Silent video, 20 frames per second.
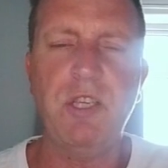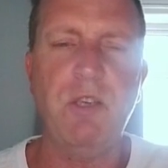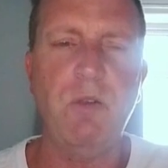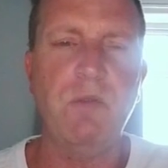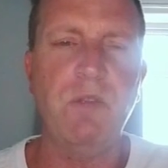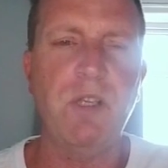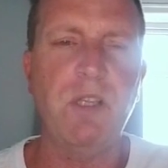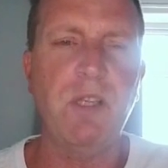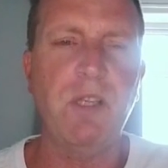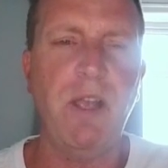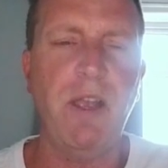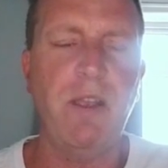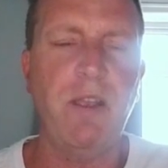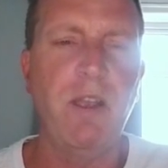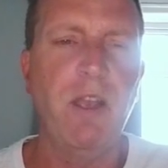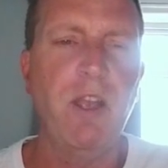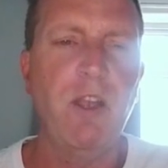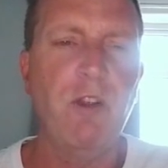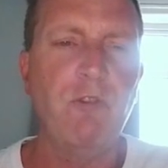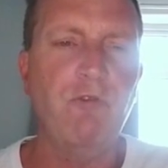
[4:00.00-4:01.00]
I had to use these
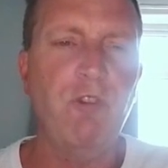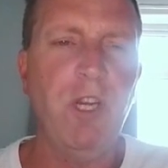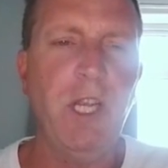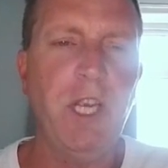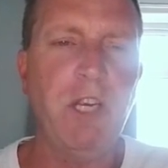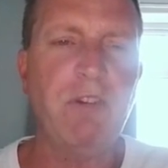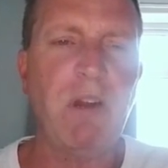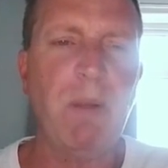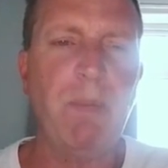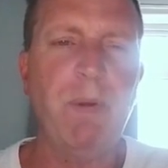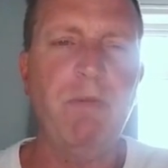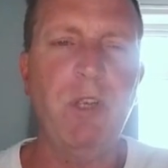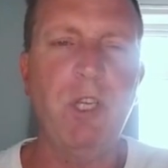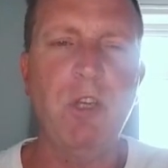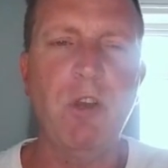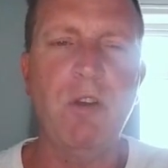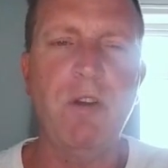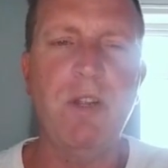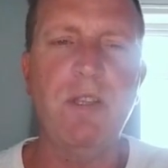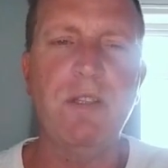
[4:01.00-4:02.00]
like really crappy
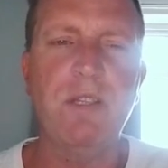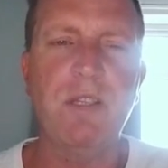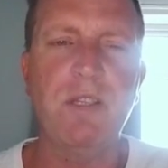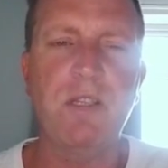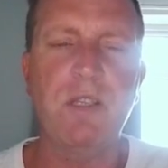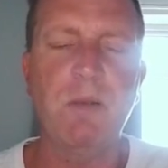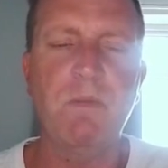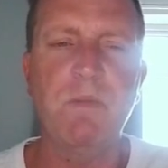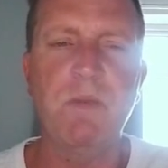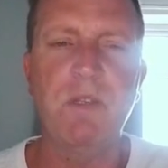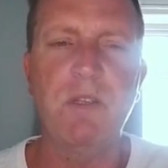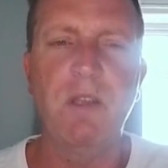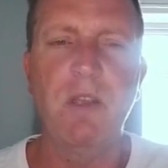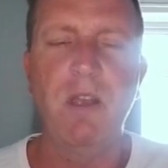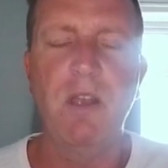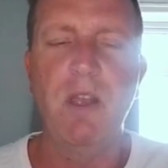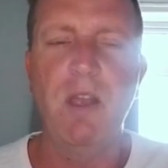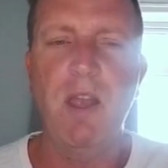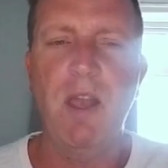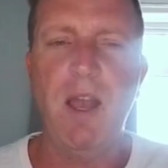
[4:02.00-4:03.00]
recording systems,
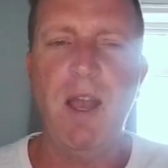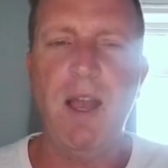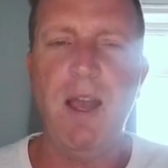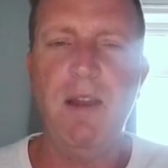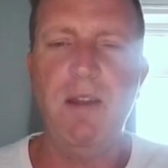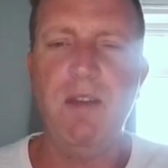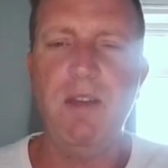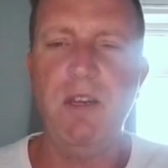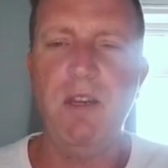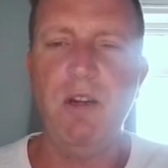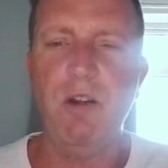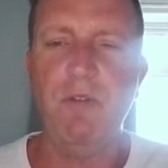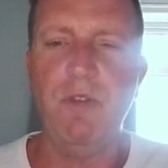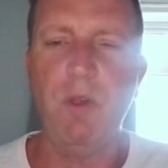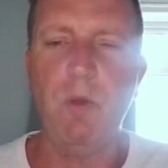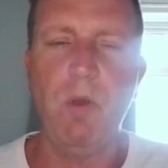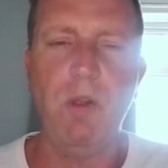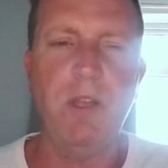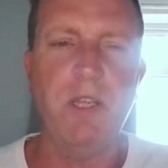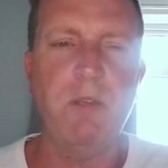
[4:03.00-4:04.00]
and
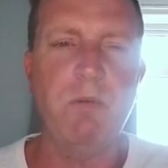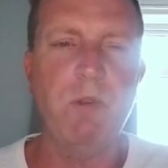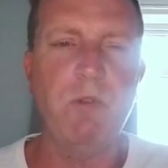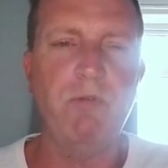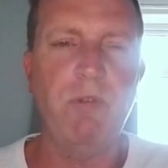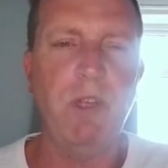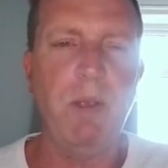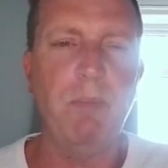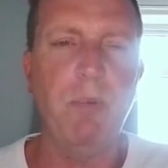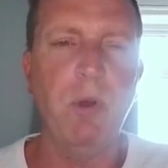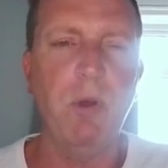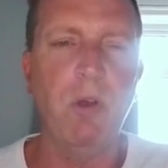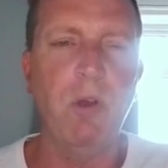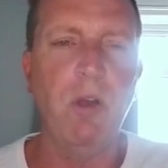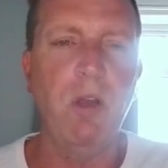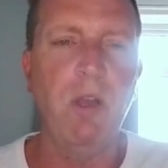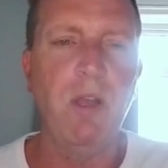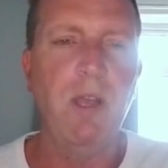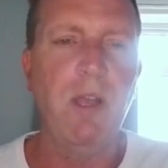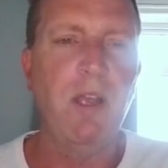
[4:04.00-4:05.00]
the quality was really
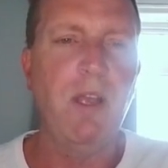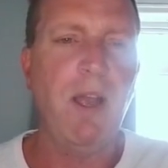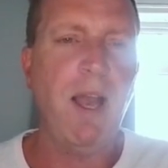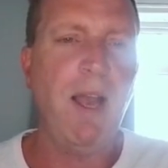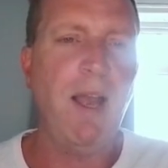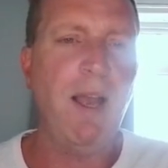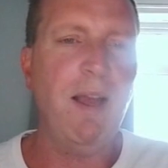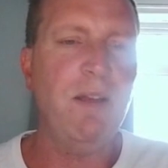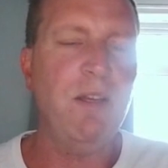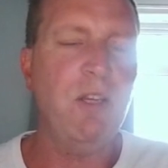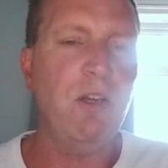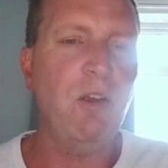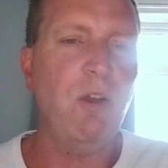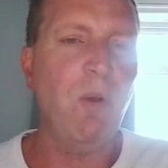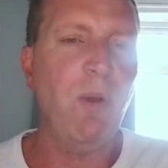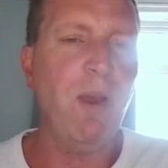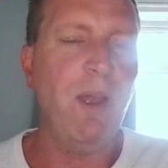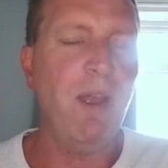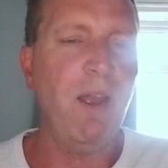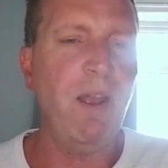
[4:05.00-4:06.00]
poor. And
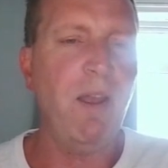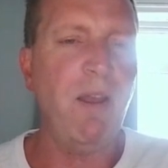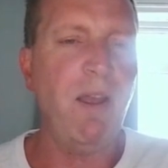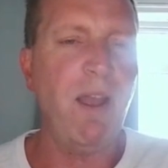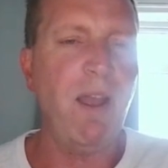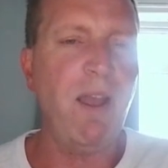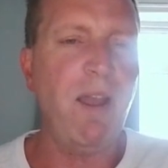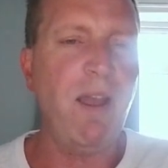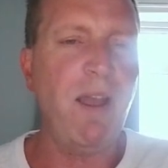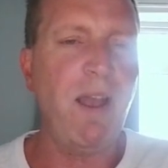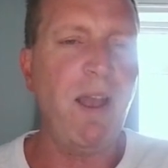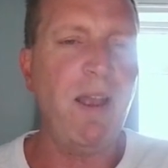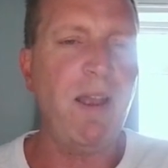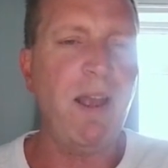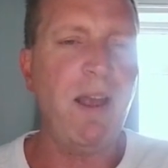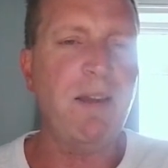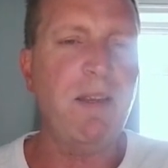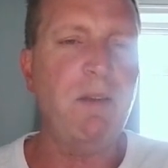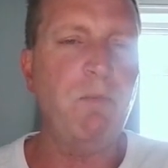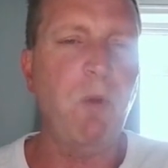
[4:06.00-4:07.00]

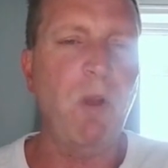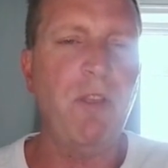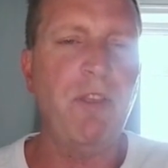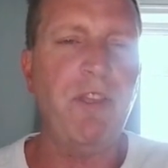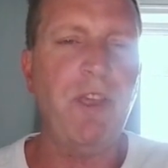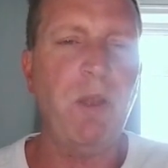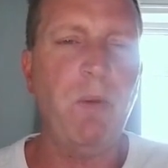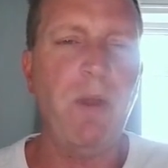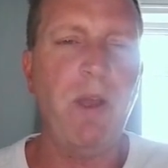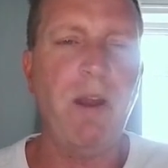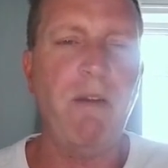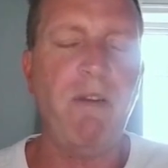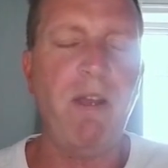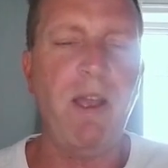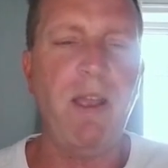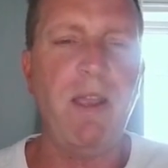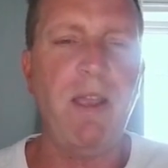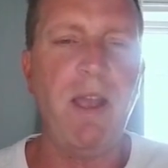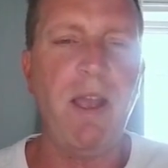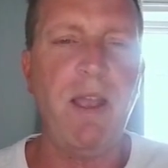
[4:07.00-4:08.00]
I did one thing
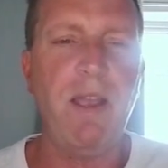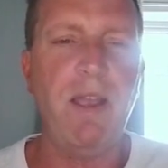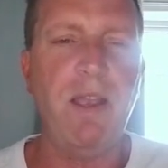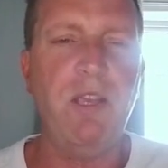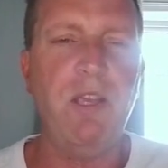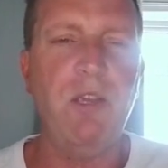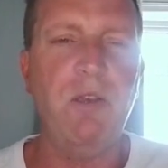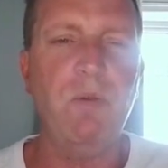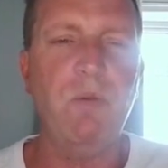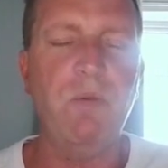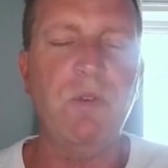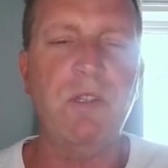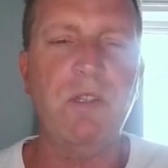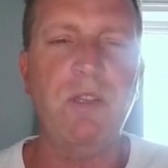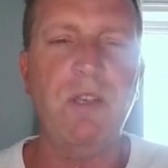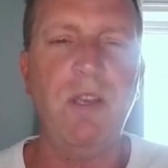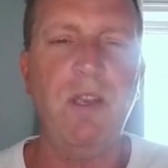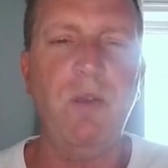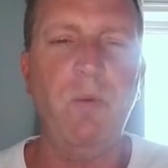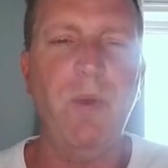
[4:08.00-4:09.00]
where I
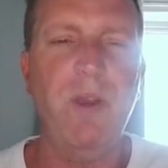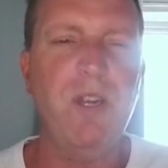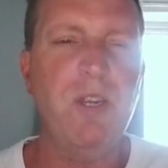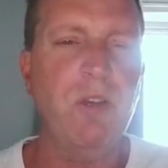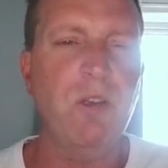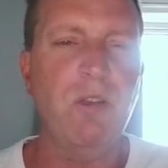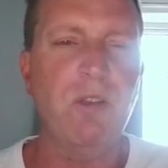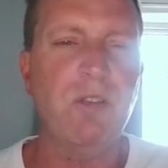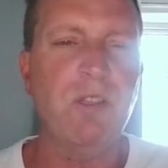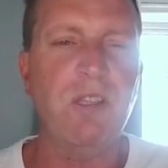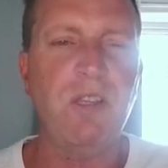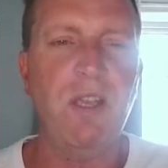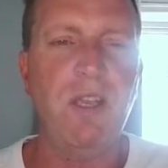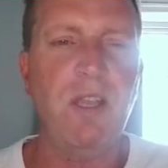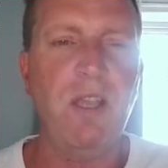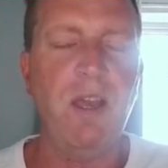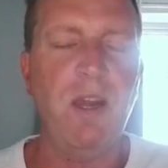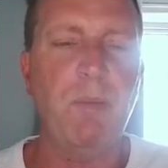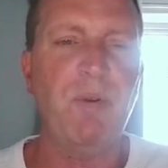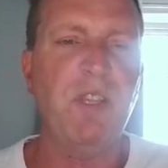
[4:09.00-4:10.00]
used the Windows
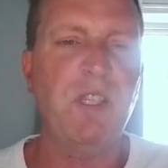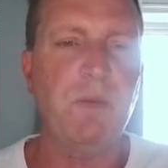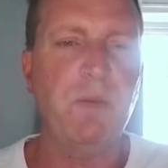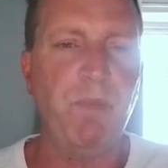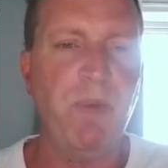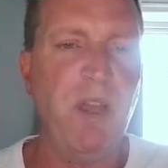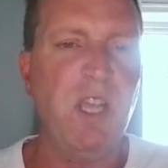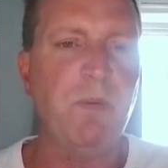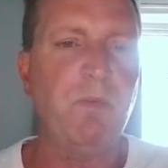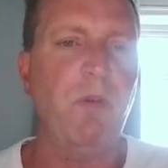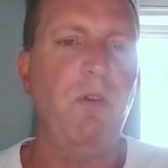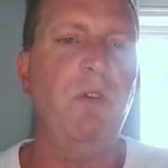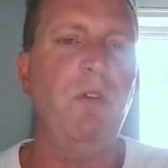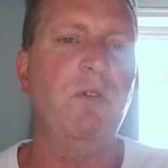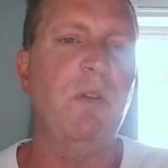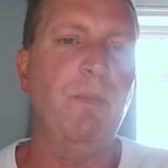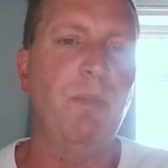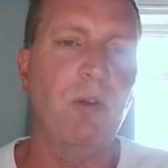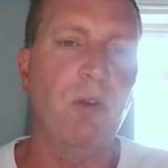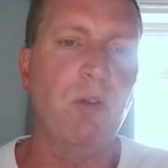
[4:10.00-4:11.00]
thing and I pressed spacebar.
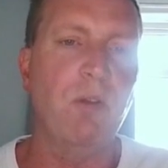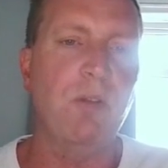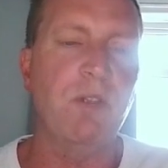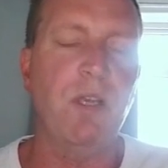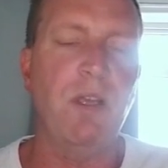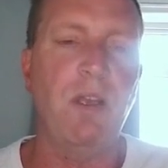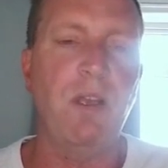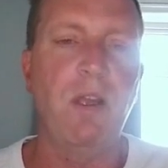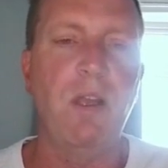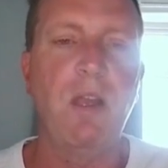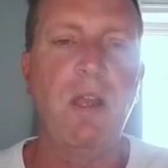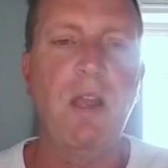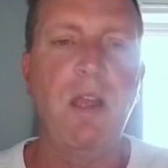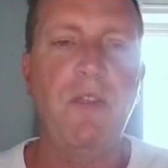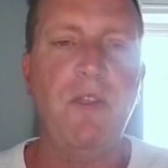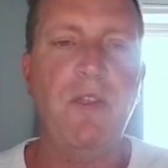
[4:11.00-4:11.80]
It used to pause it.